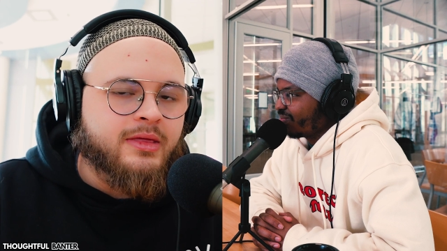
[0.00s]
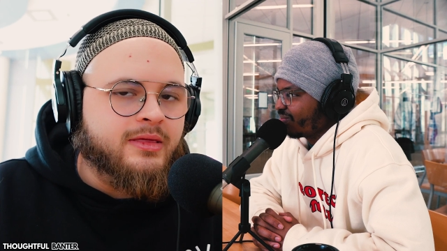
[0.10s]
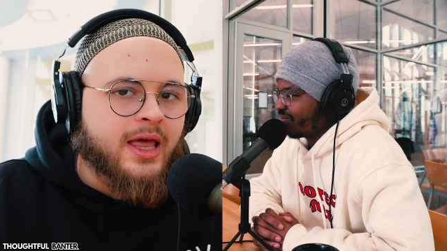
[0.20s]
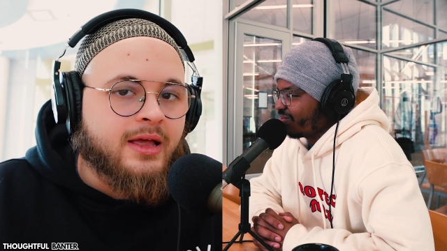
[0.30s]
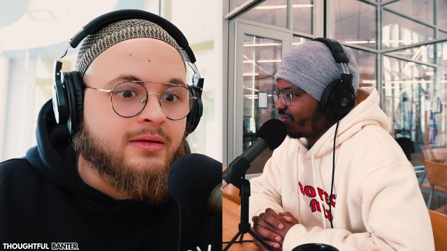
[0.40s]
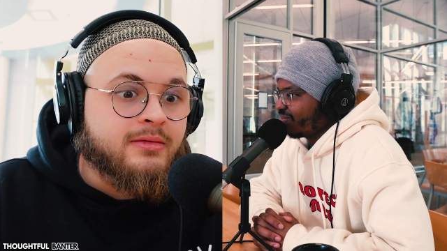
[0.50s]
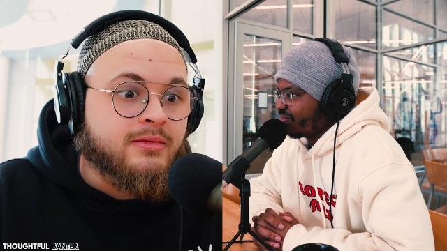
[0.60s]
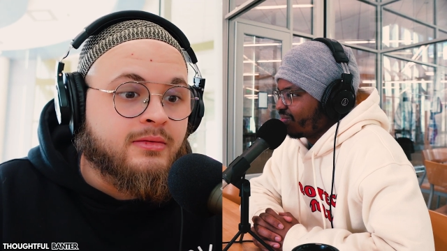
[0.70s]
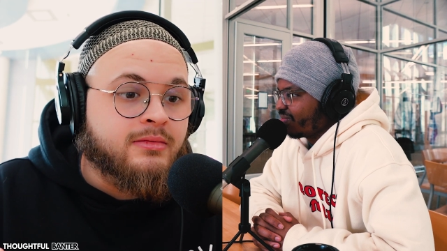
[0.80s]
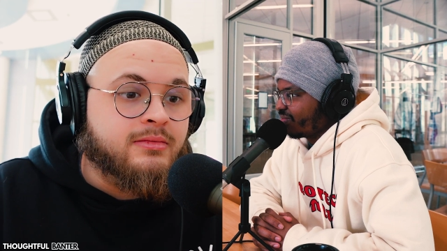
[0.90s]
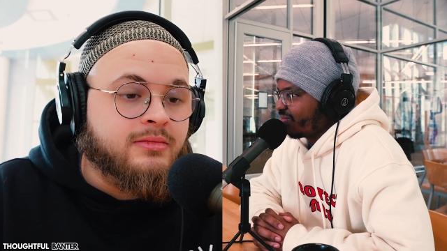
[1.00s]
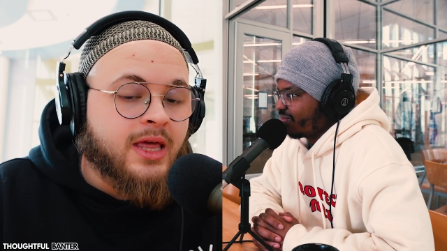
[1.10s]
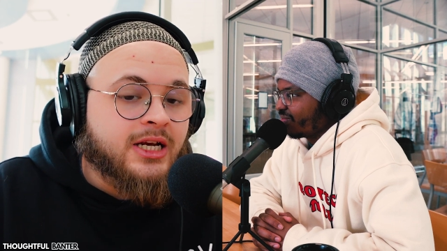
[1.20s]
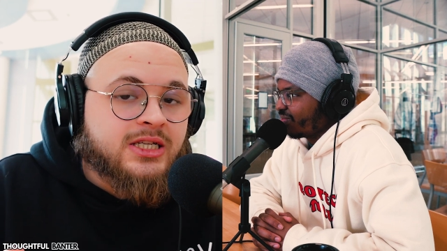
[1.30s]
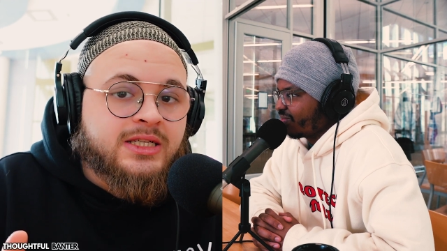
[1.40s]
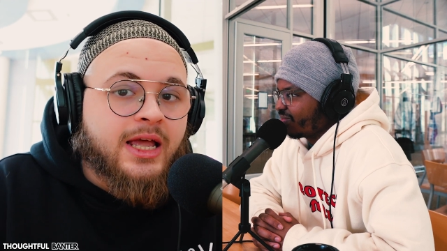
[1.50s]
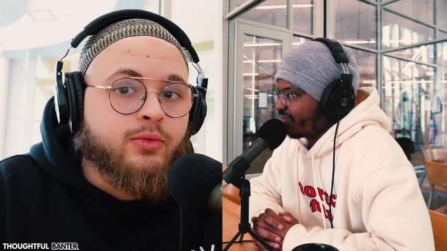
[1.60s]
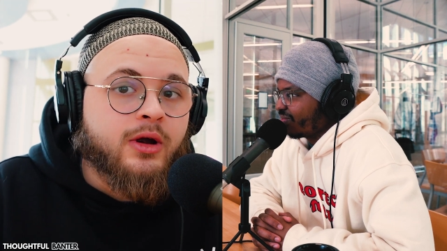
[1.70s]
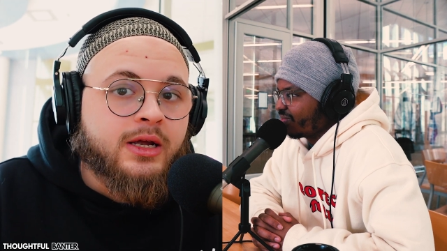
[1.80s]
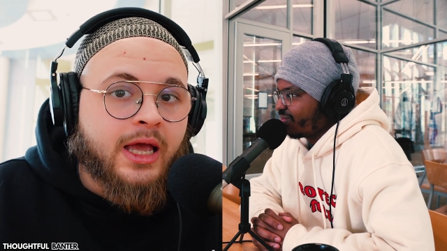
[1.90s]
Speaker 1: They, they just say
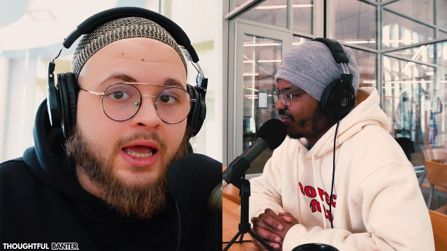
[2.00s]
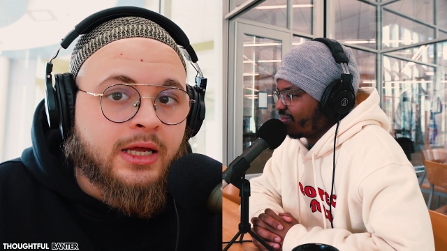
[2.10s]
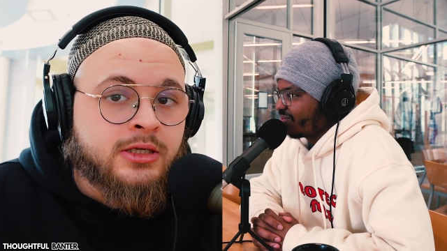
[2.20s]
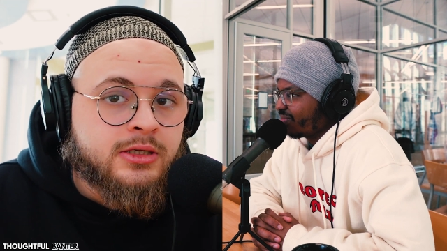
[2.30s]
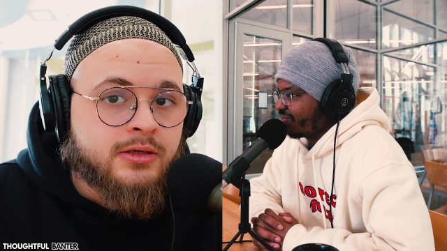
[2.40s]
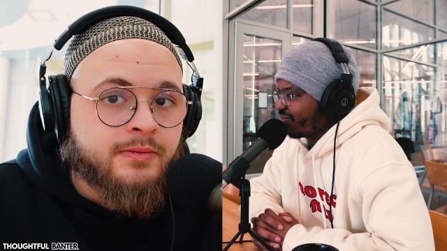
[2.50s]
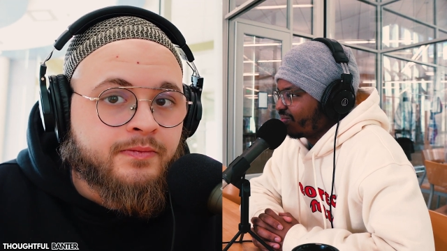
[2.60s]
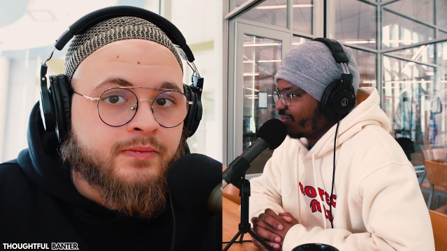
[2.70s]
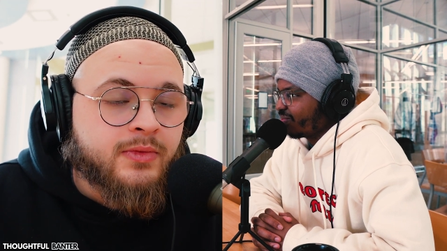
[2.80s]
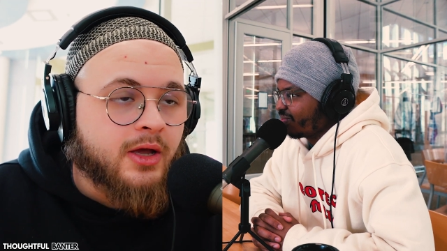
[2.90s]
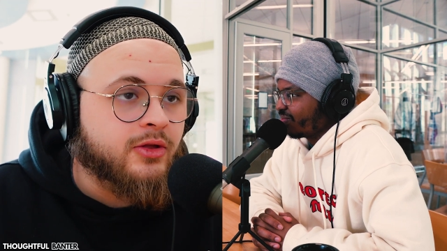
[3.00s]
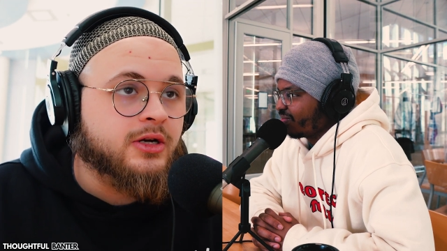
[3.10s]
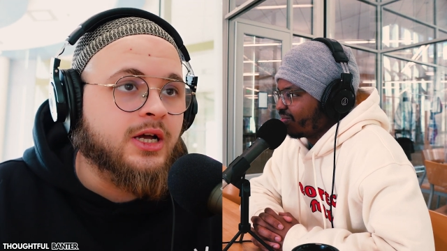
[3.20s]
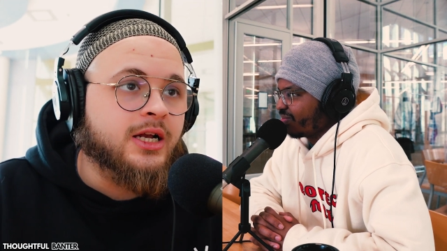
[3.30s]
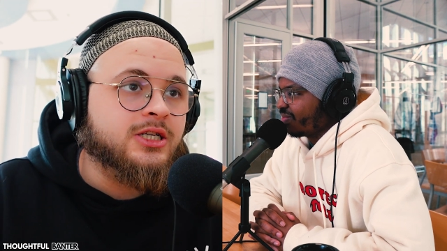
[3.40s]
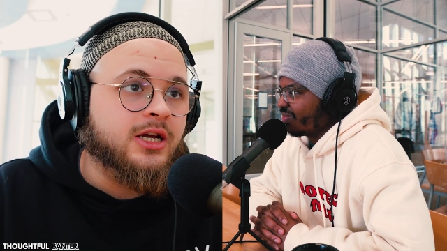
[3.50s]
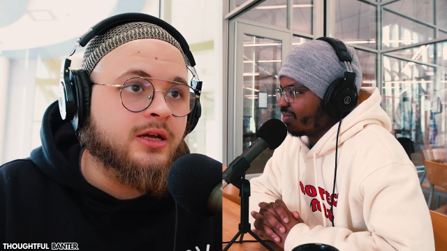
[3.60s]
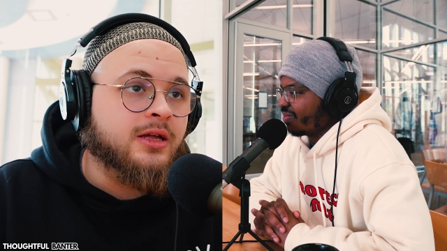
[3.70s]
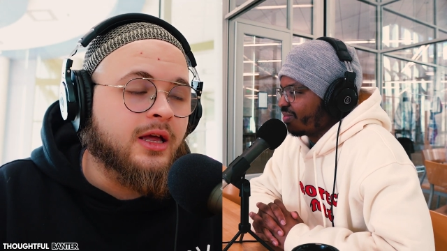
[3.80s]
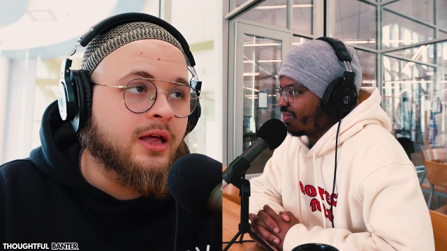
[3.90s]
we're engaged. They're touching
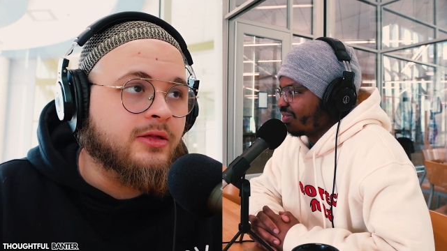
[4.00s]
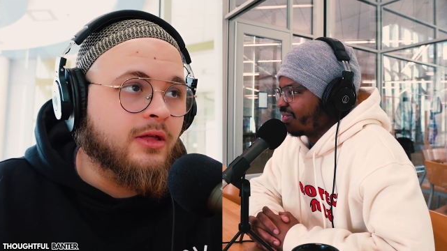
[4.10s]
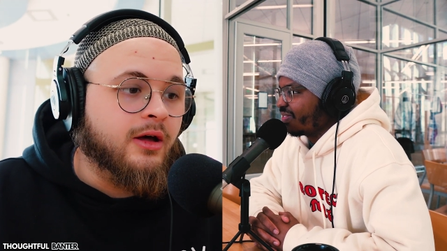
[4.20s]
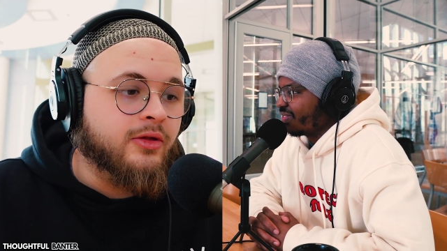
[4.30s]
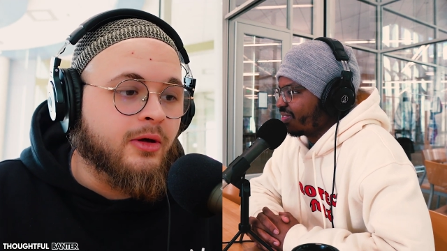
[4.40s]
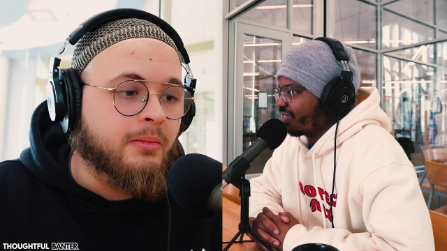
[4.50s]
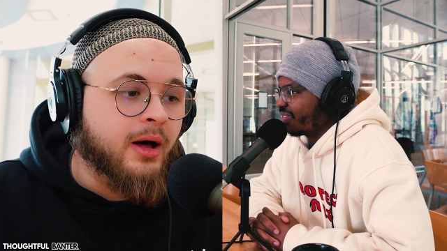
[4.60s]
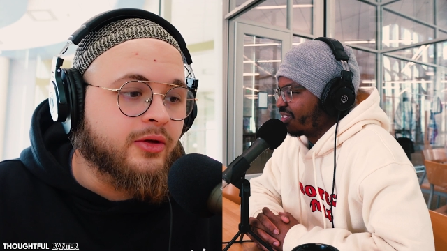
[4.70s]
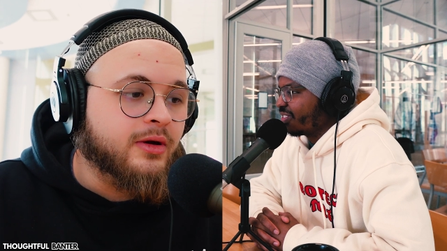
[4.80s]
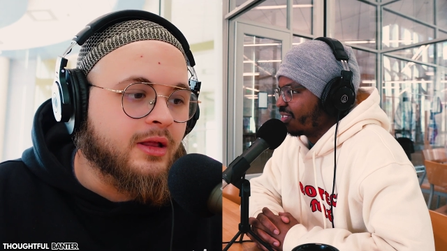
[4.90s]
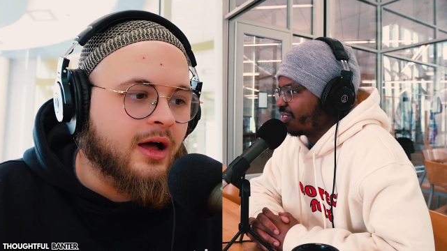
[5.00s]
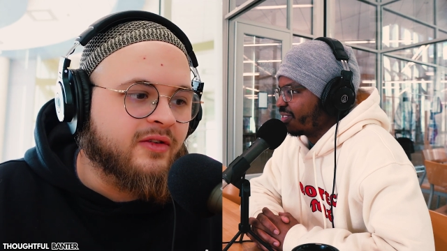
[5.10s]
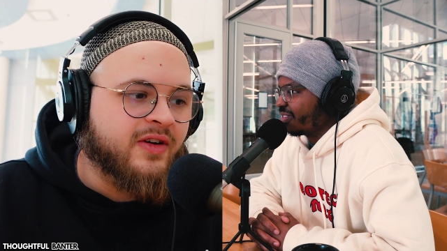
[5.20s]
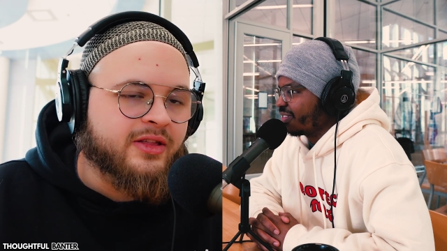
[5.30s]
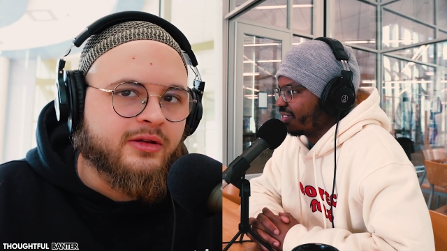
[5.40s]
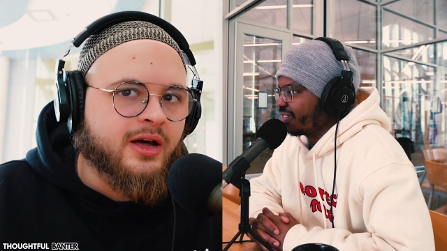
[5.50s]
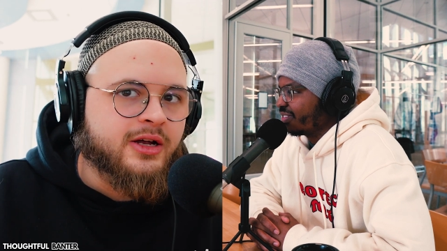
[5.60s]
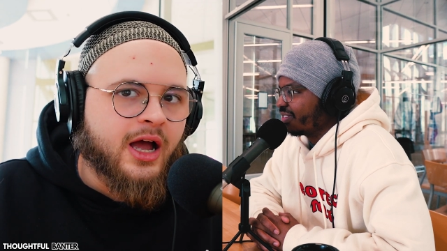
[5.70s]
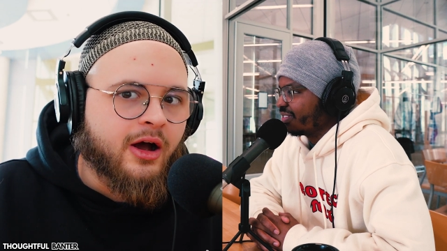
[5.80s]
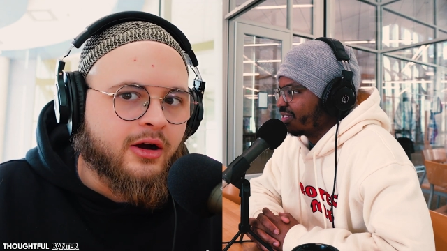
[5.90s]
the the mother-in-law, father-in-law
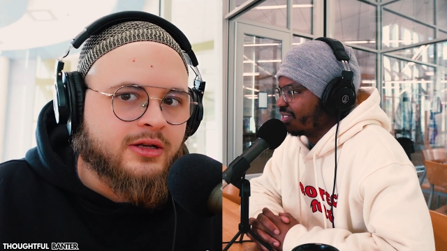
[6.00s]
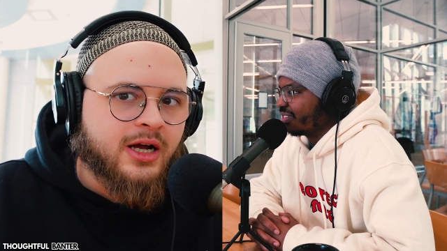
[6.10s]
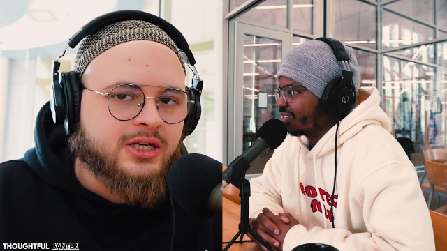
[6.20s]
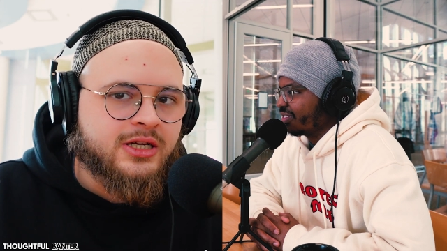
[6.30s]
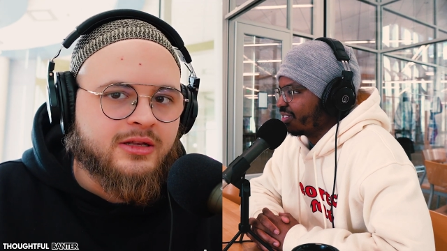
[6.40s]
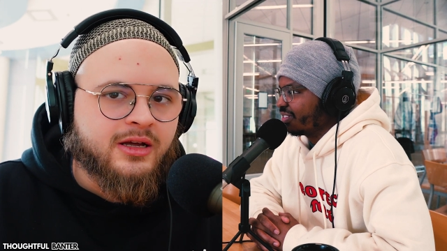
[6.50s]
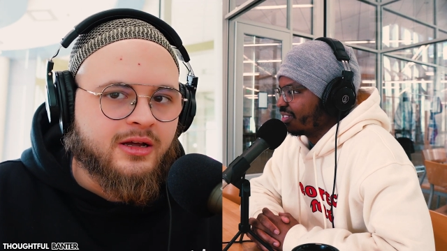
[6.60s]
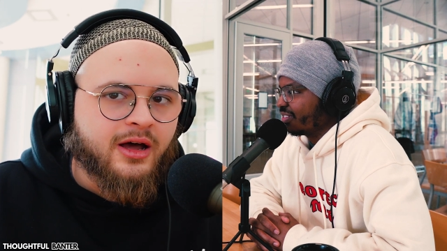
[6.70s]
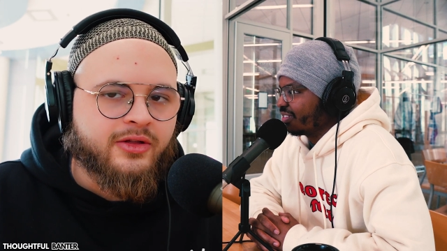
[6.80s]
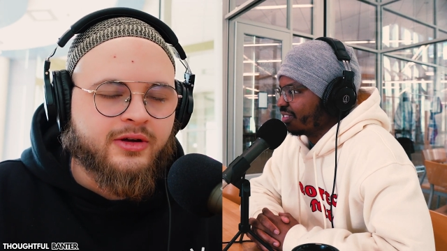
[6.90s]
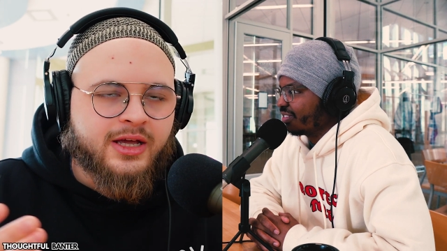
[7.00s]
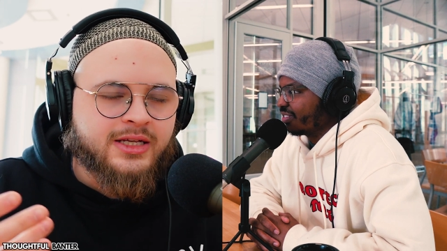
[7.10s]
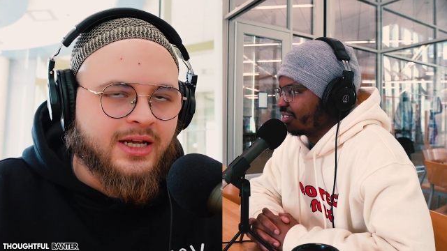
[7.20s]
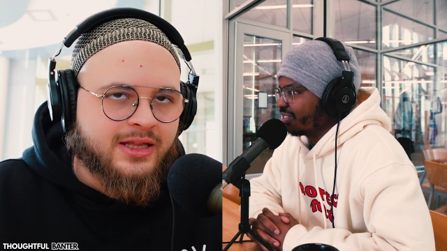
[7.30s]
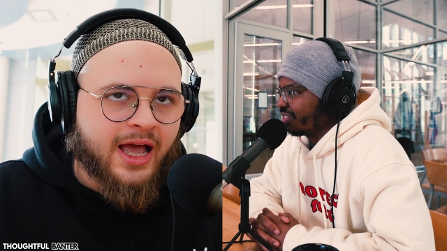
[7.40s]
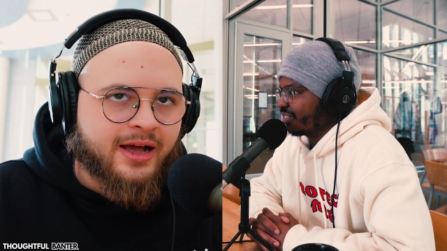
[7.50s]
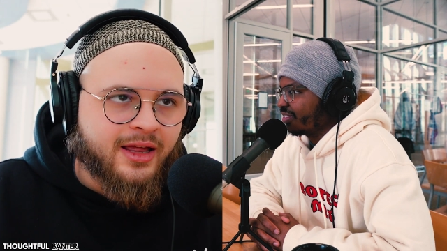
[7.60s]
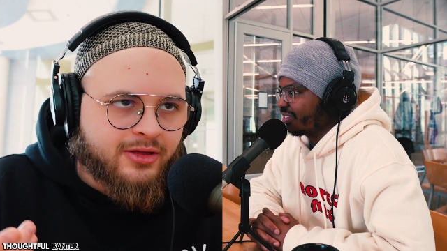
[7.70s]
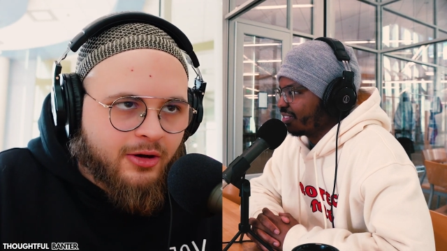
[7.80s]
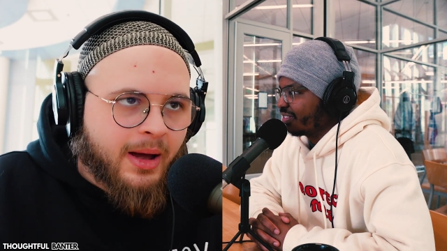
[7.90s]
are touching the other kids, like they act
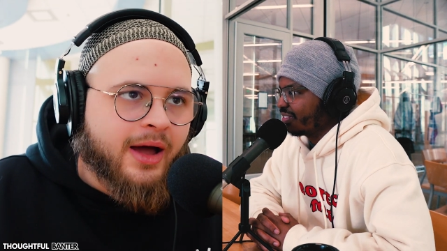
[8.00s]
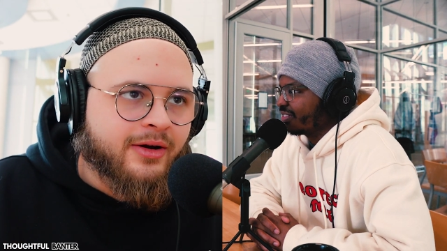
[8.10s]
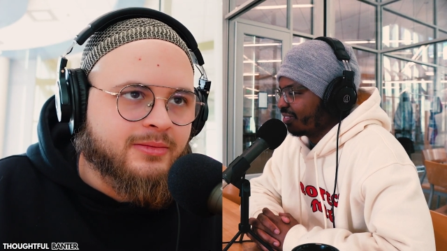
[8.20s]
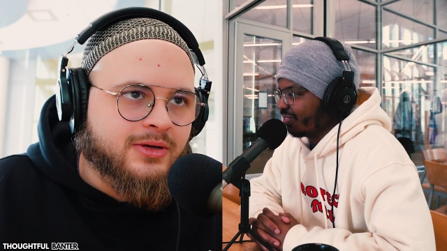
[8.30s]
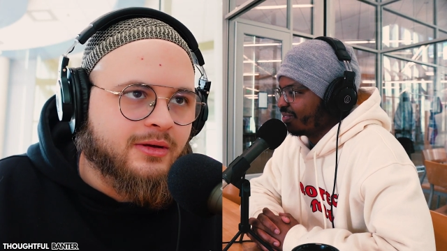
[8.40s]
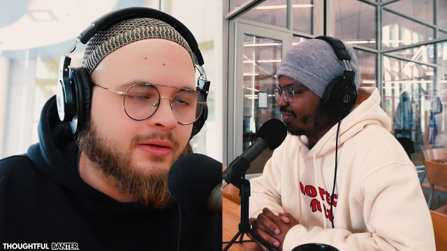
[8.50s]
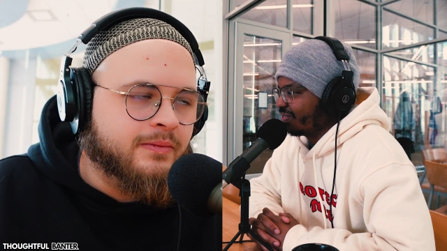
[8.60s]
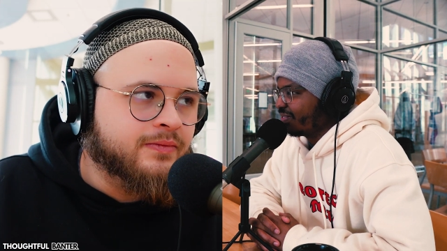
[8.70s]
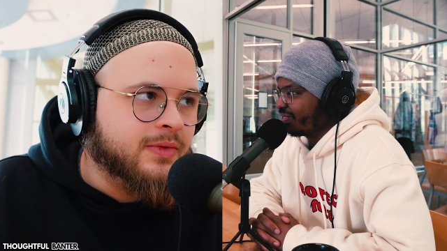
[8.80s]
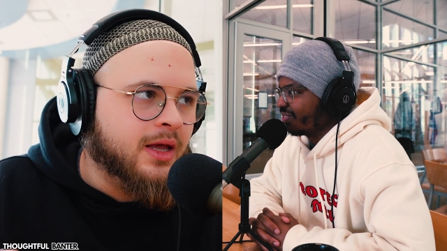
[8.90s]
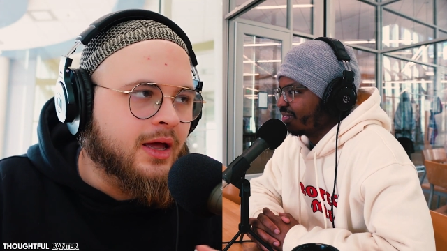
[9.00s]
like they're mahram to them.